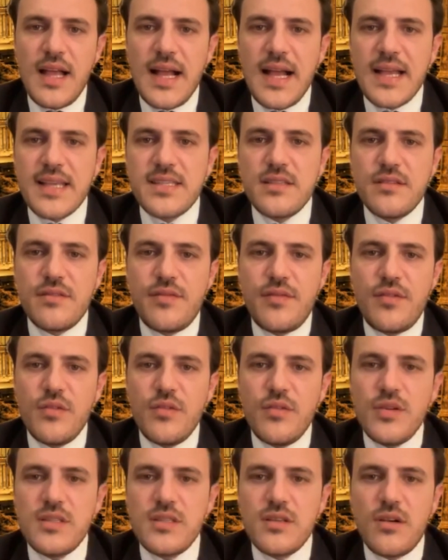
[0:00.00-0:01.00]
as the
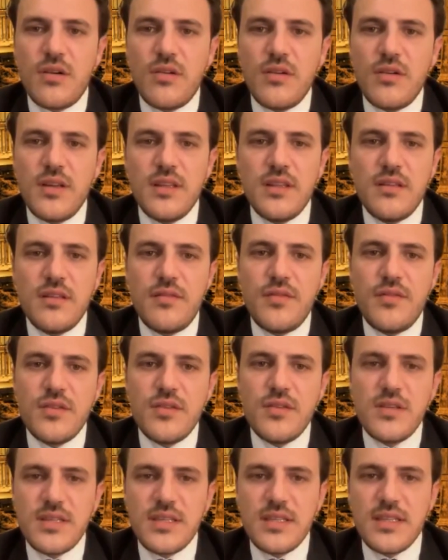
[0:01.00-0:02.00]
fluids only
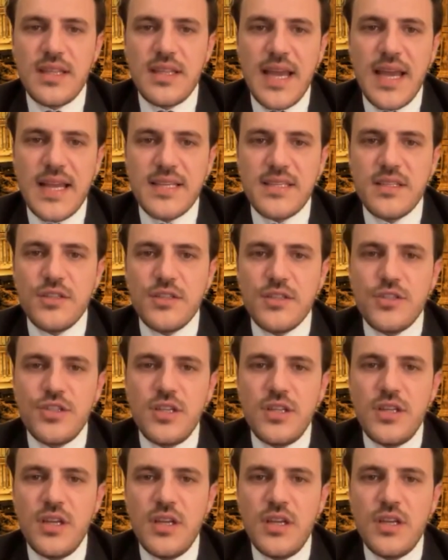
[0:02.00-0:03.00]
diffuses in the
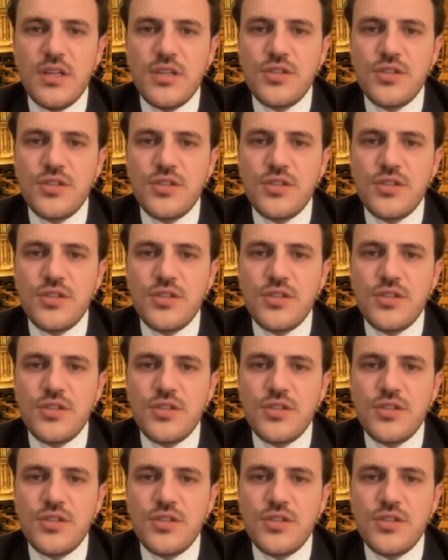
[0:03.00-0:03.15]
ICG,